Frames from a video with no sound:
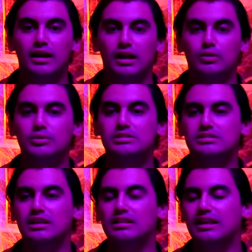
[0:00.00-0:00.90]
and we
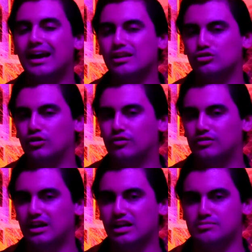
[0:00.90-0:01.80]
see the actual
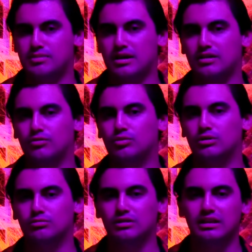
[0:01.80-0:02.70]
flashback of
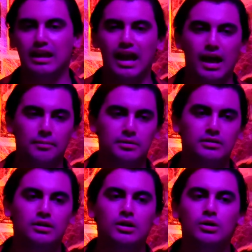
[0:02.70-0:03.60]
what really happened,